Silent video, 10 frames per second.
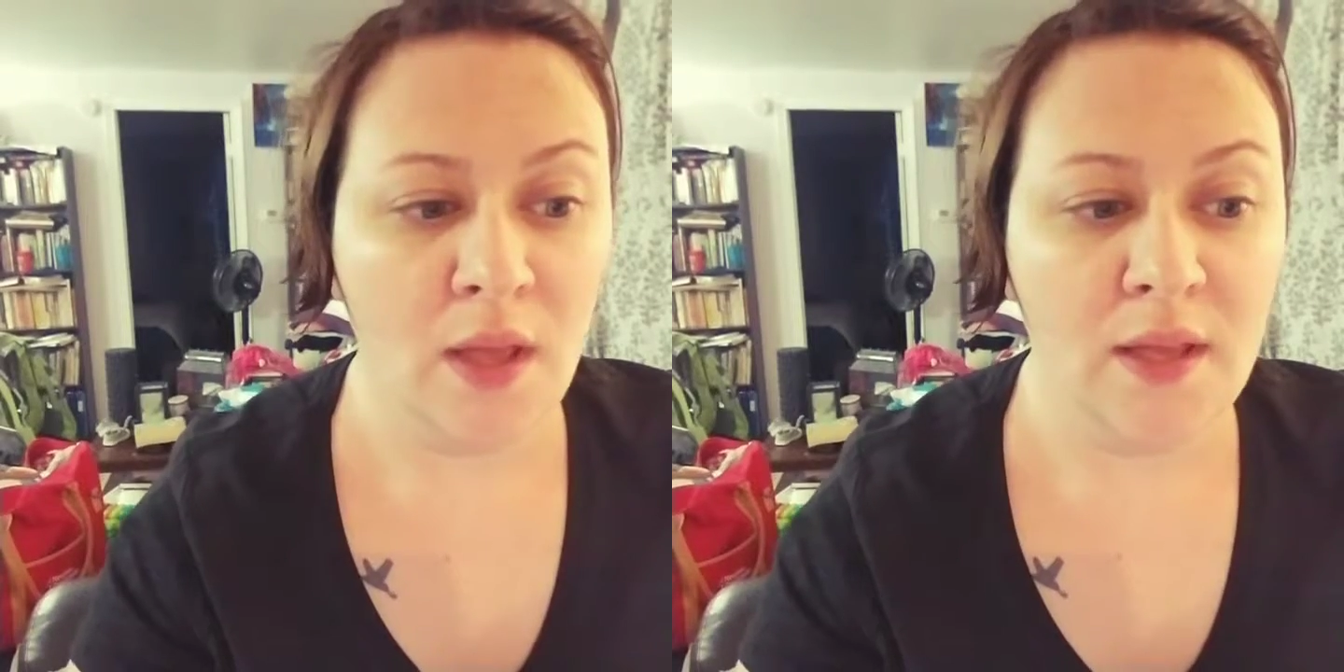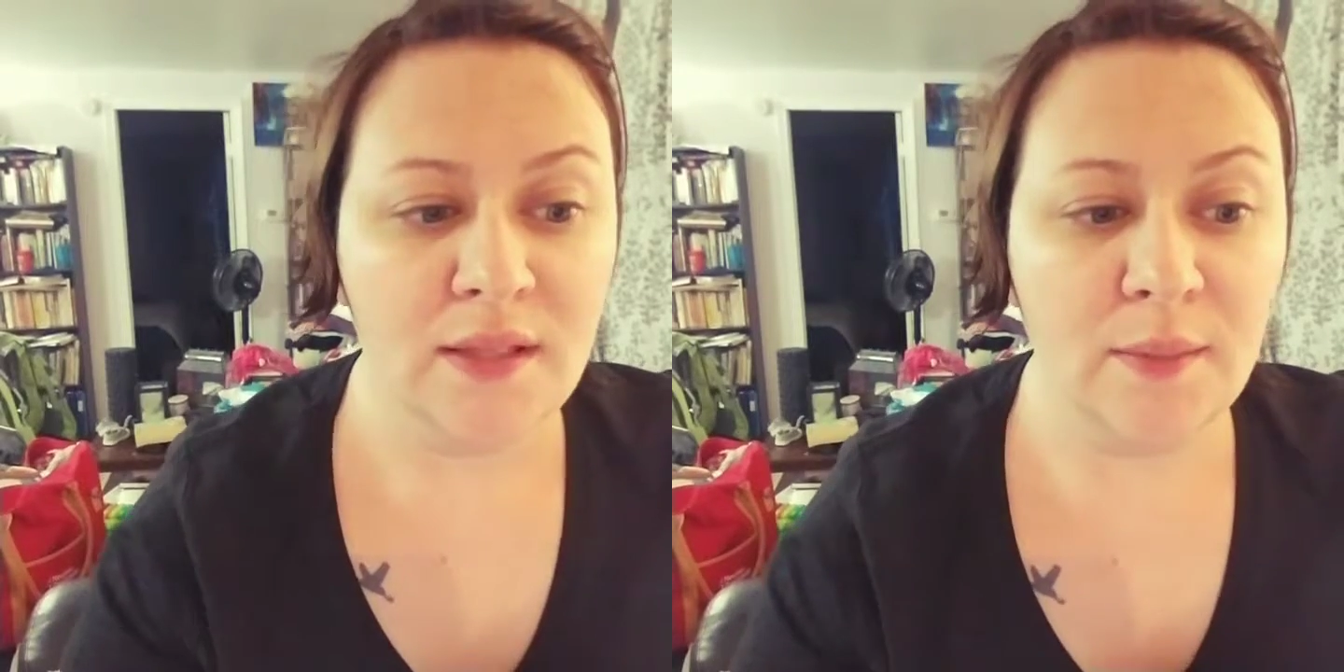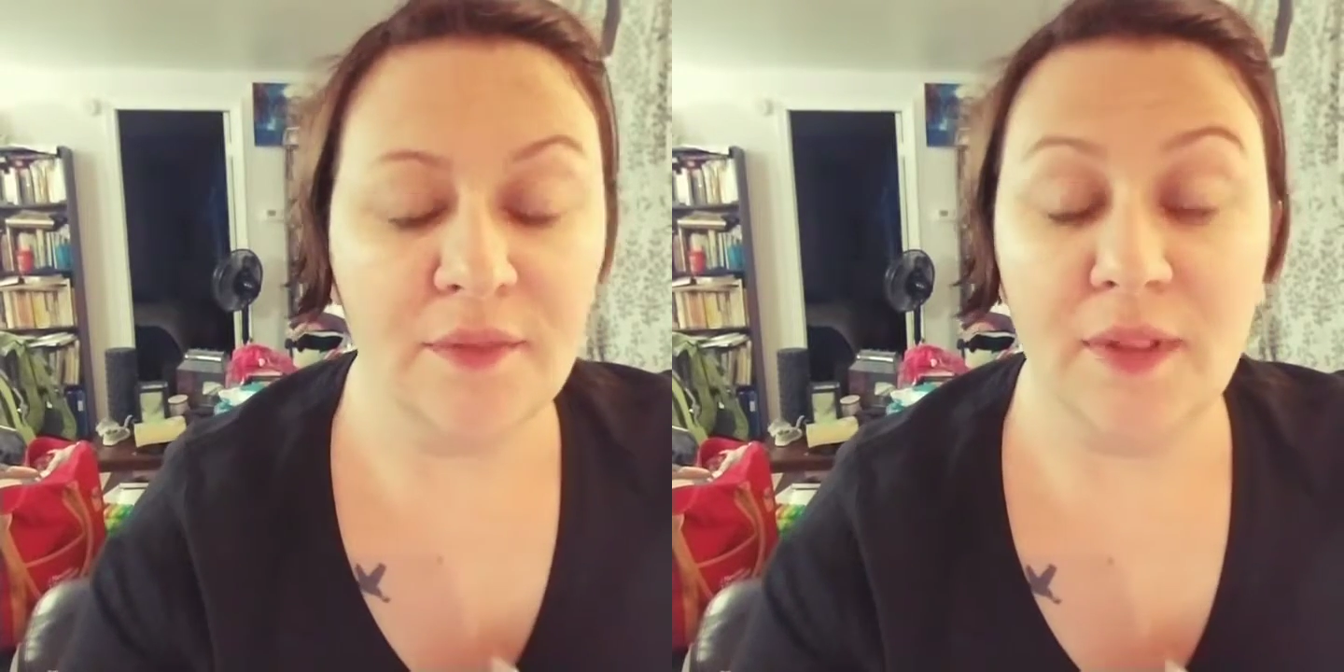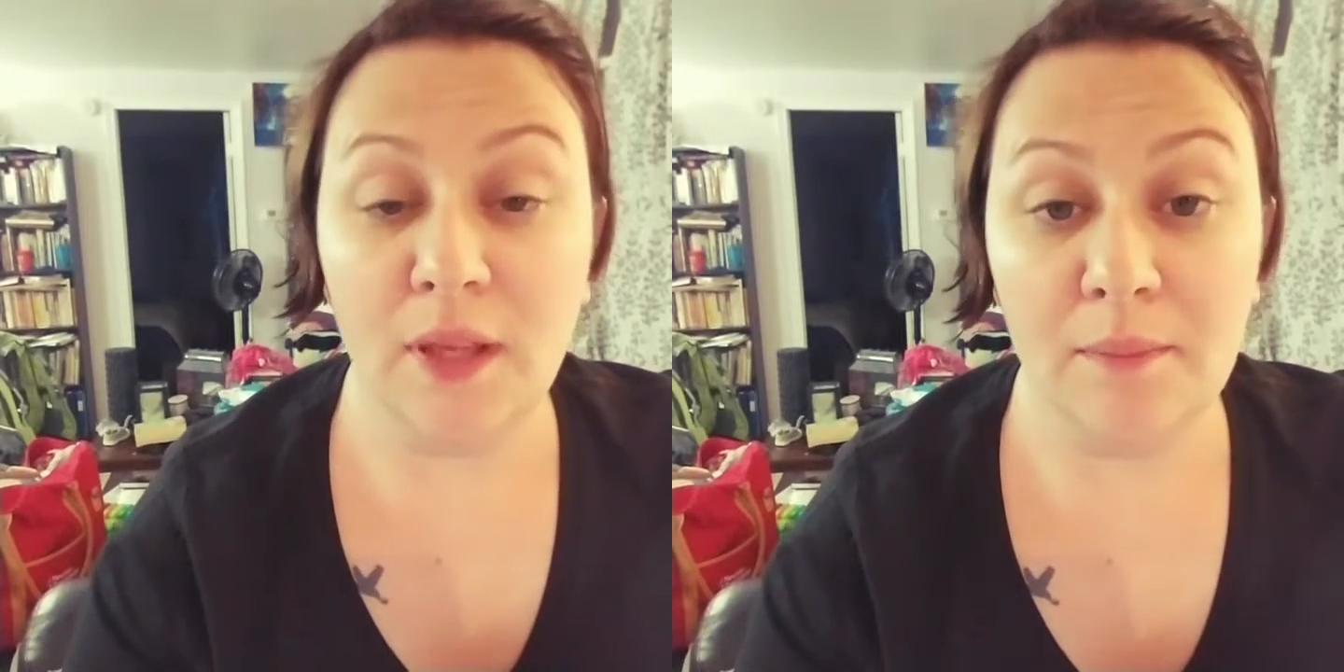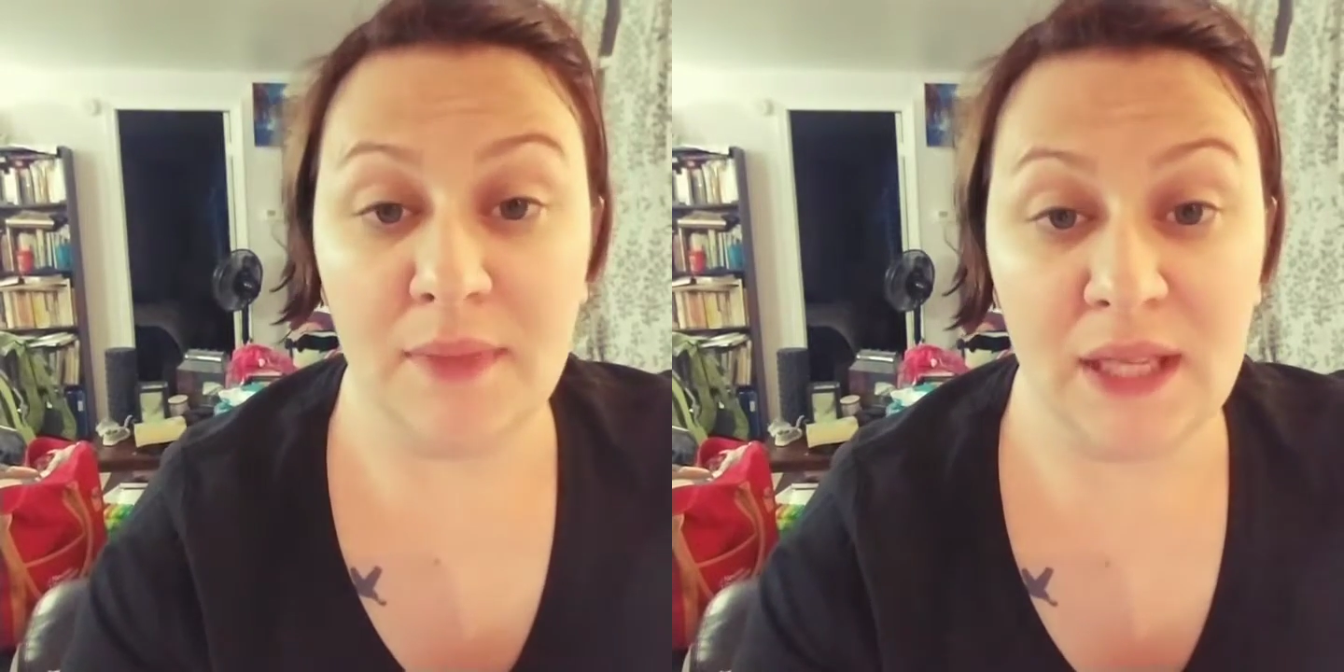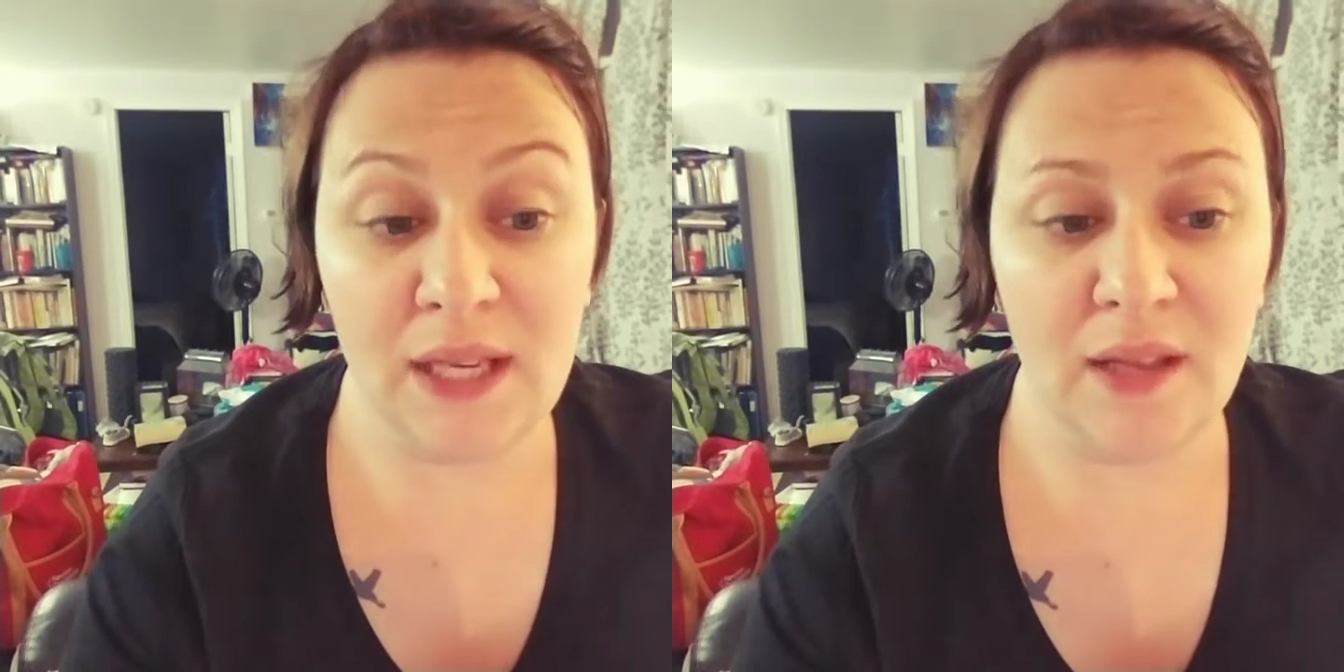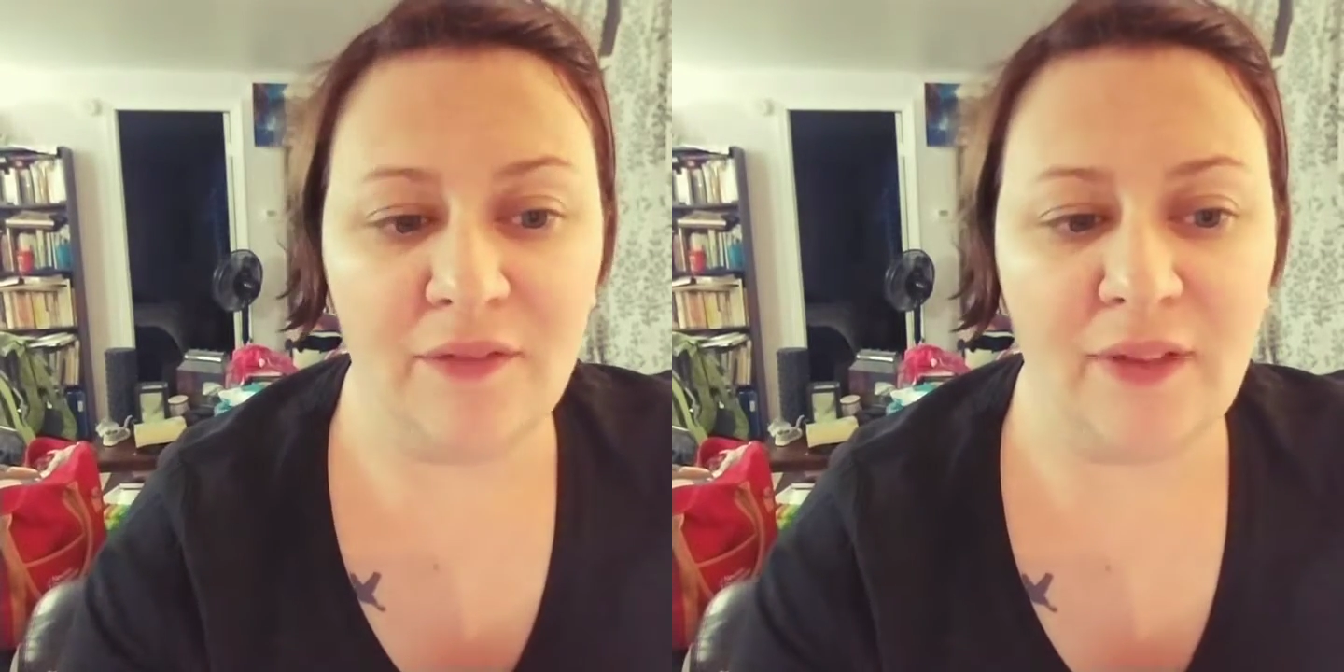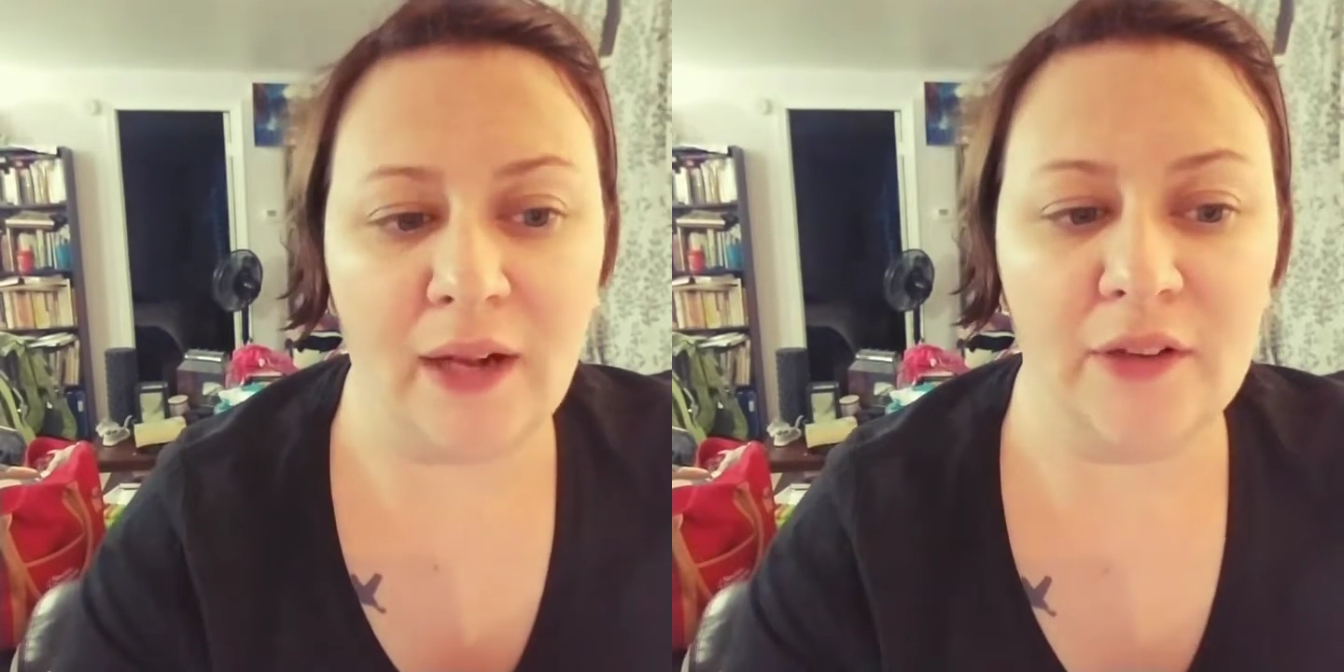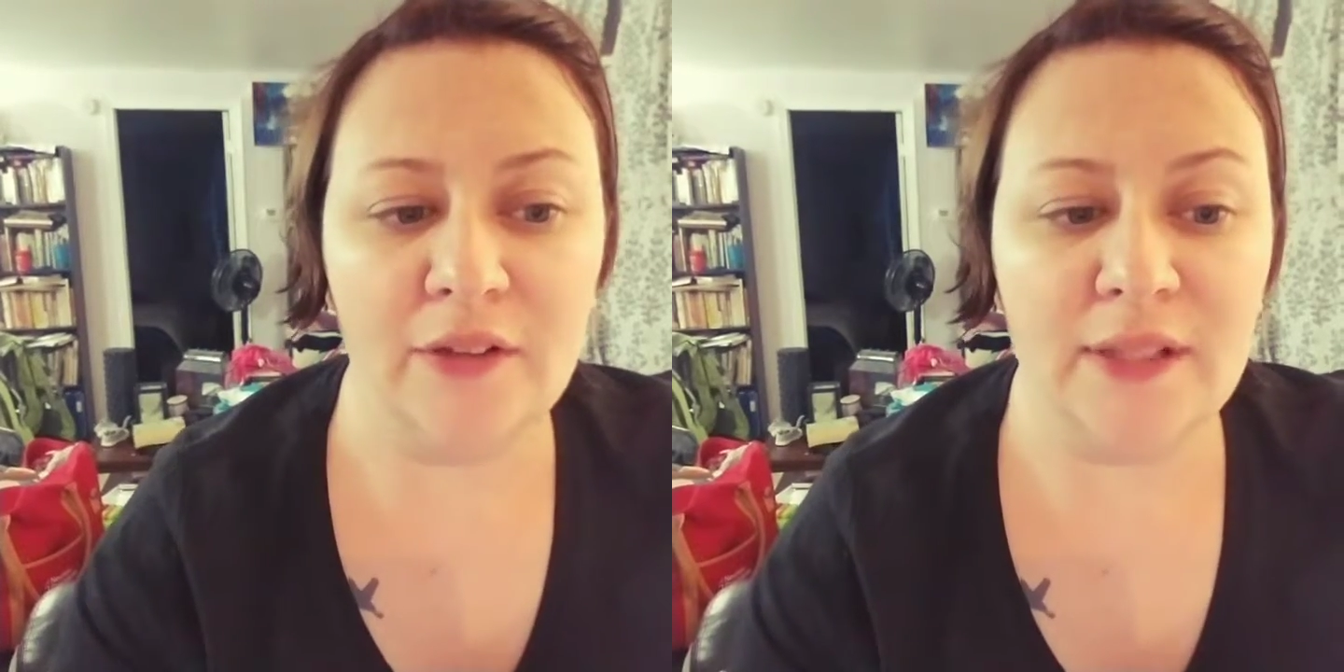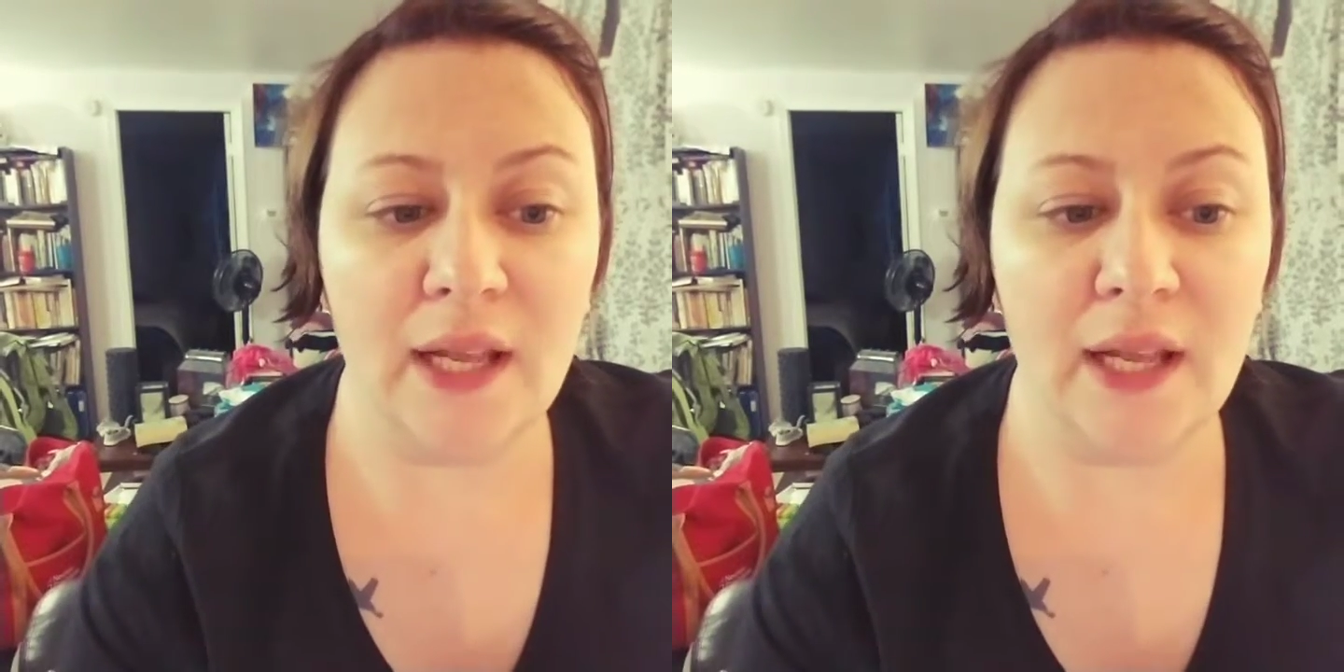Some of the immediate factors